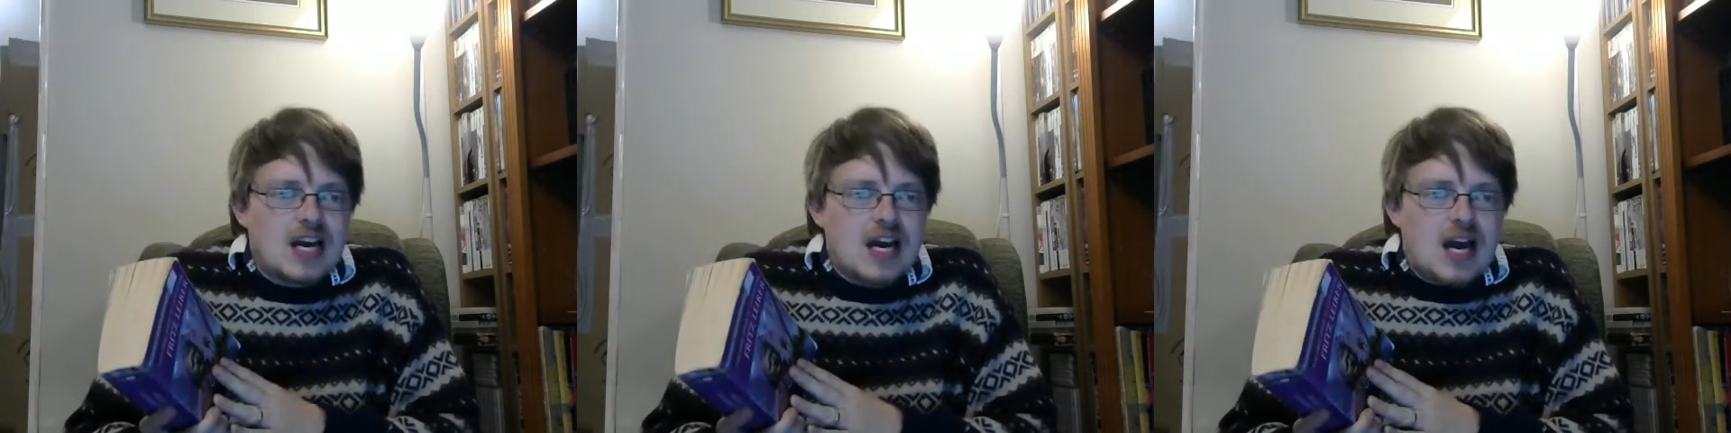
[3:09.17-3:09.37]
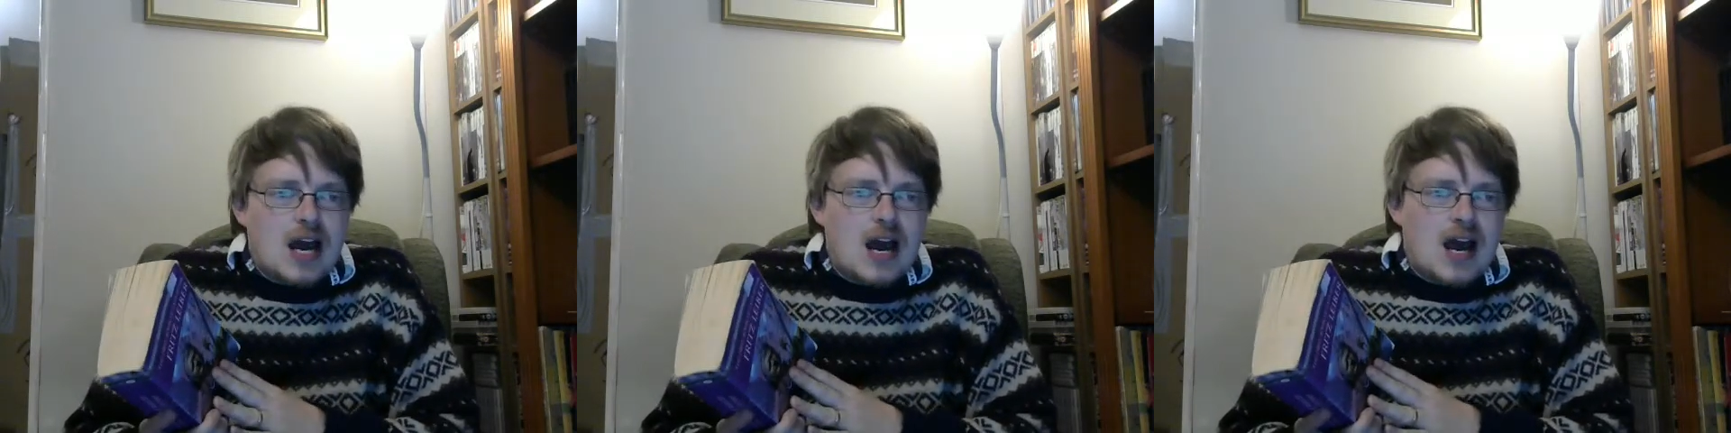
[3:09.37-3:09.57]

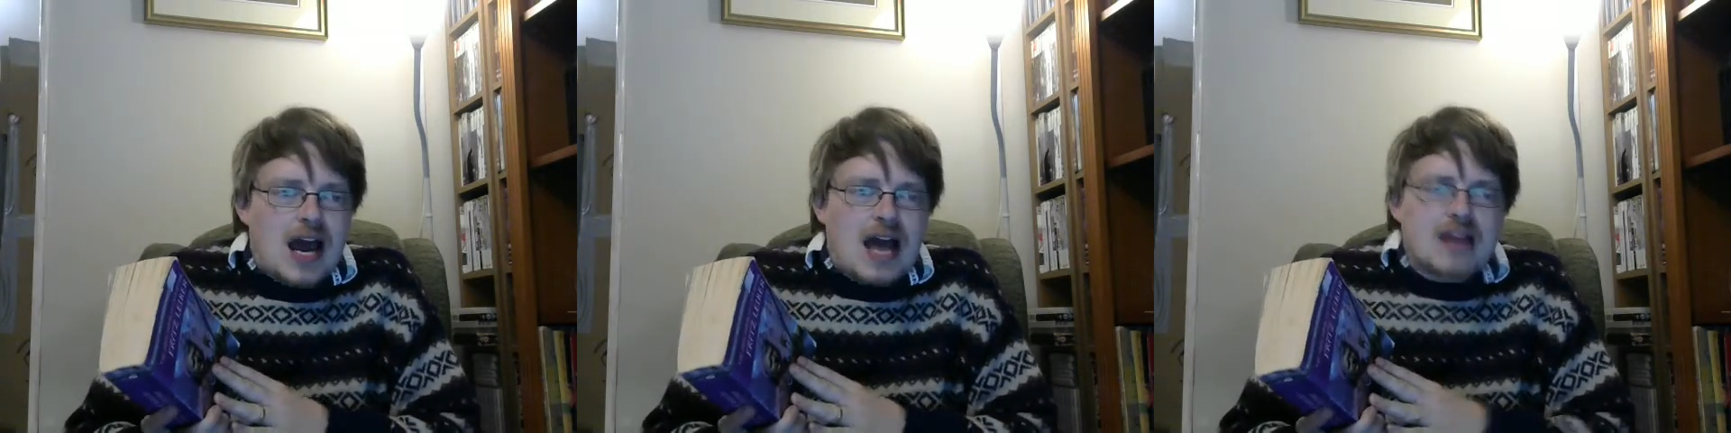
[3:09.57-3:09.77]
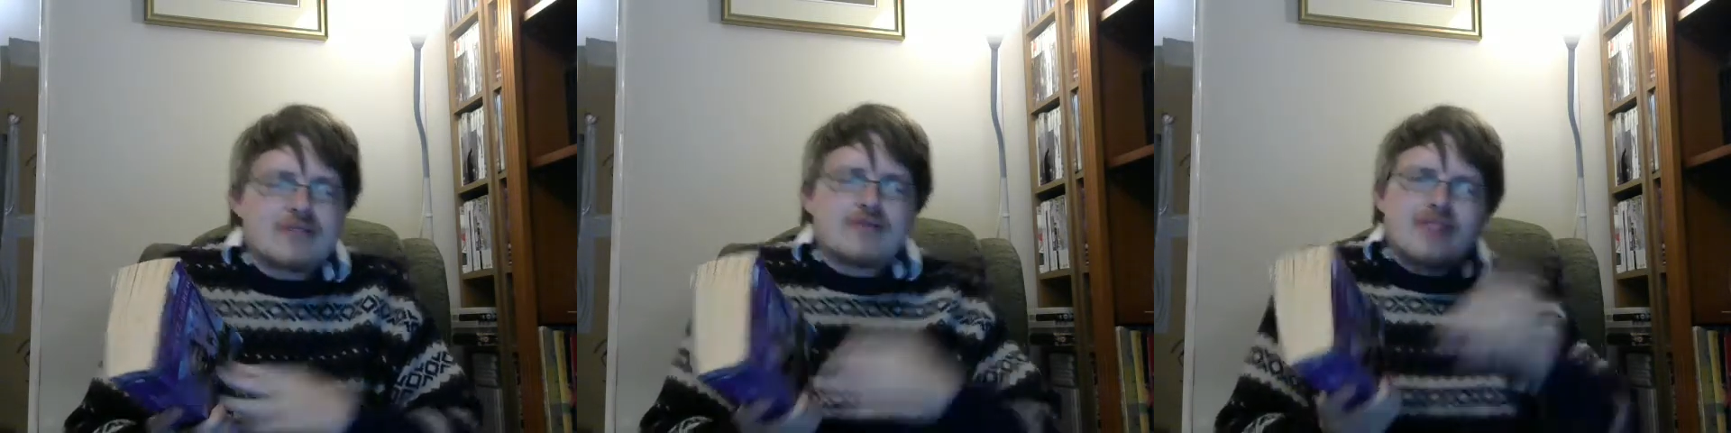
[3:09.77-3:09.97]

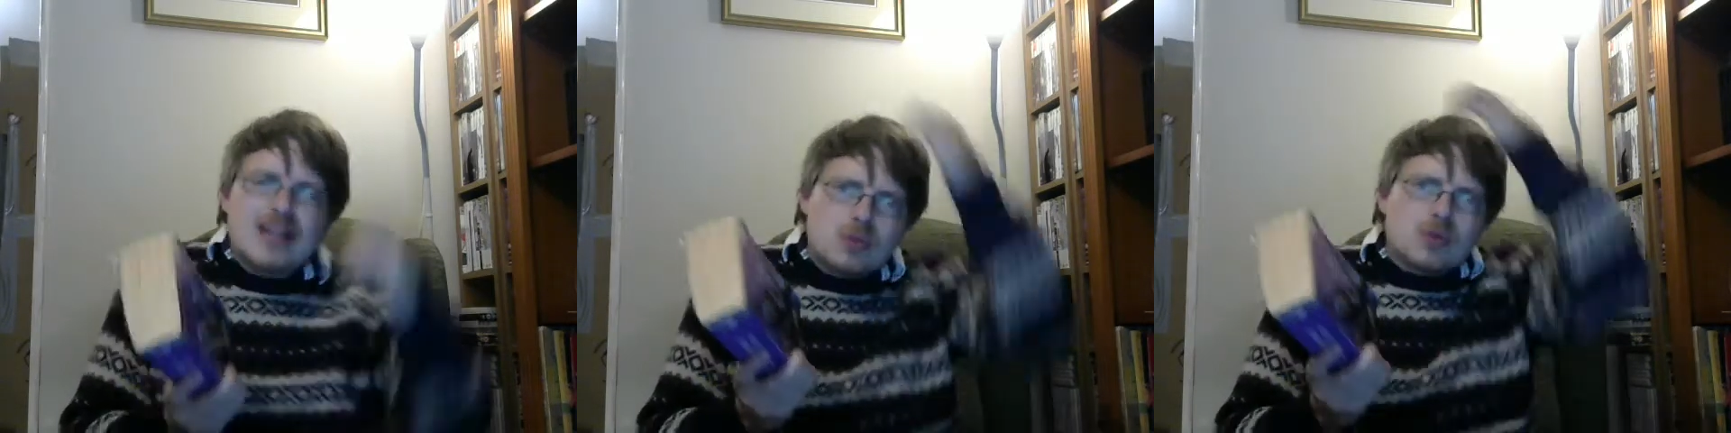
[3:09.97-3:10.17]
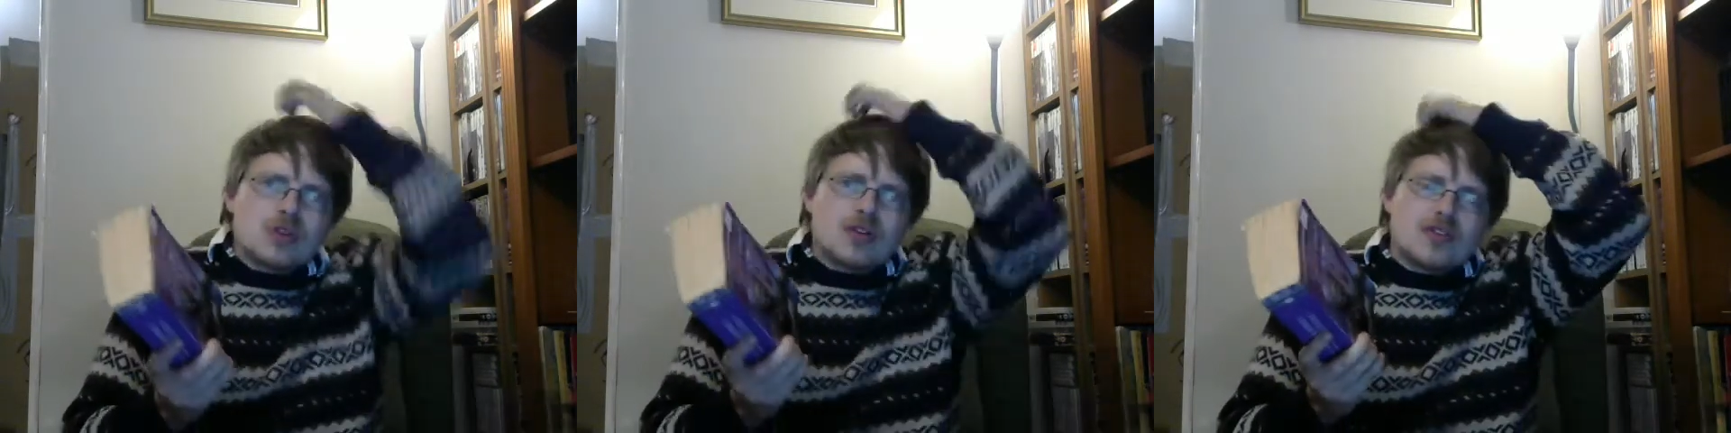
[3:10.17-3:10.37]
And really
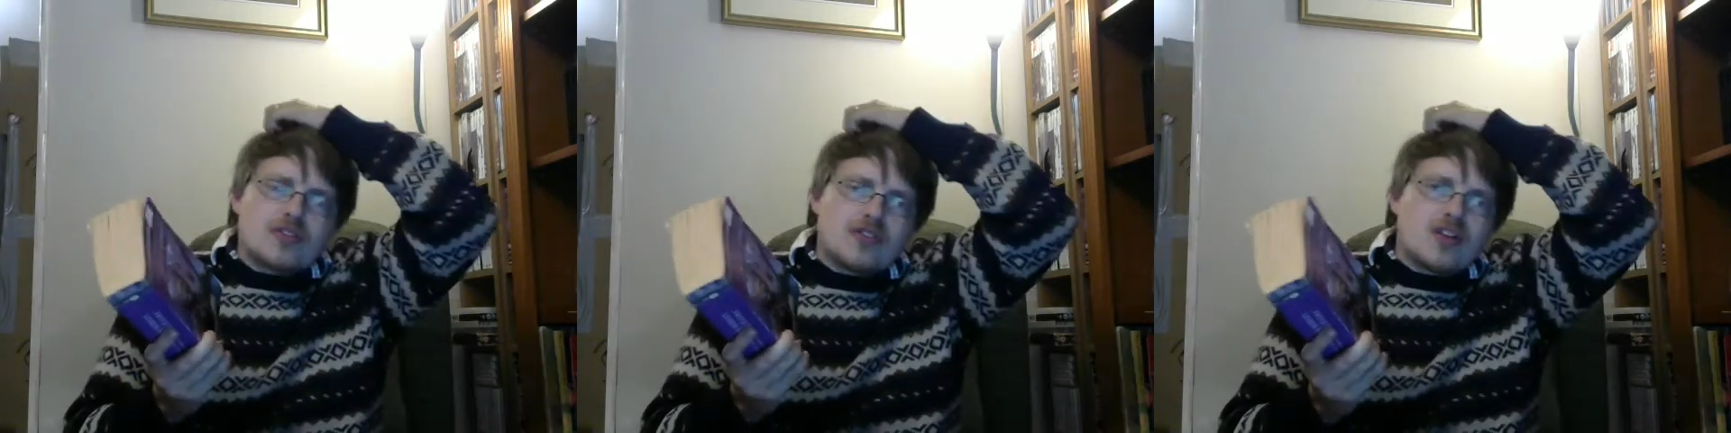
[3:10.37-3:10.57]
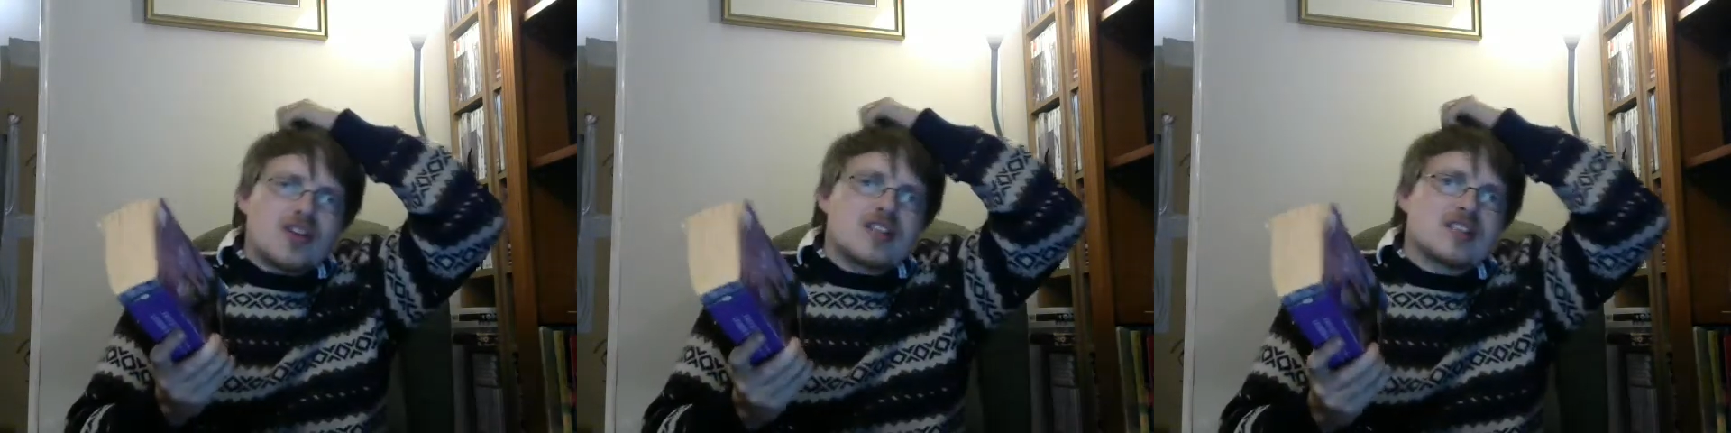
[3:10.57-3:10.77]
one of the
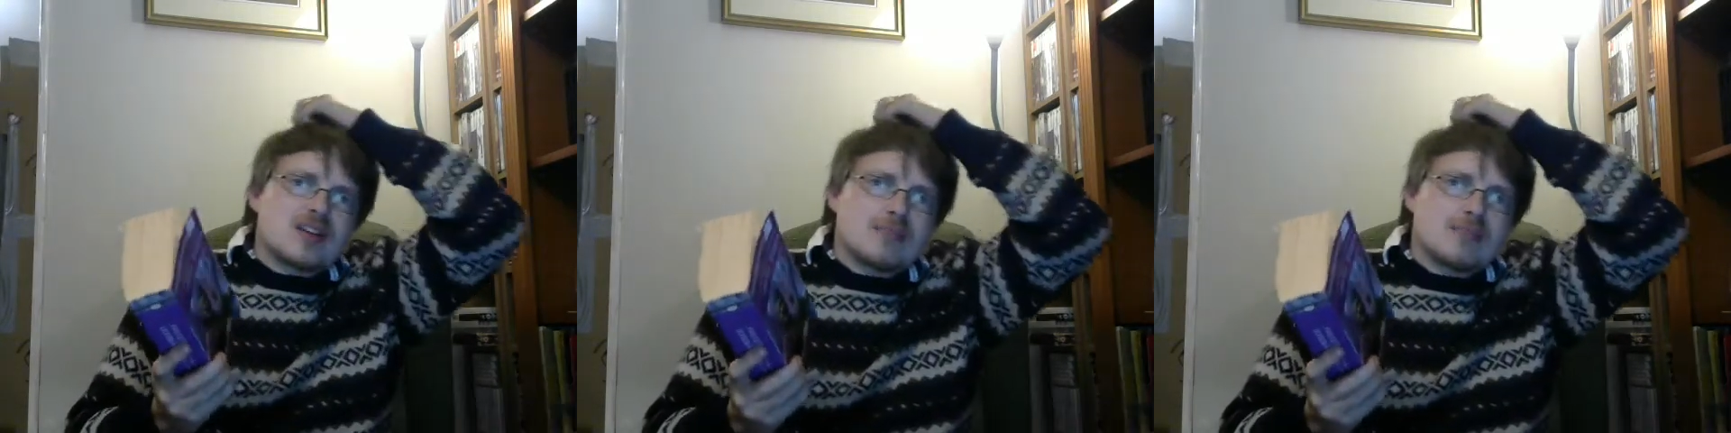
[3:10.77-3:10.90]
first,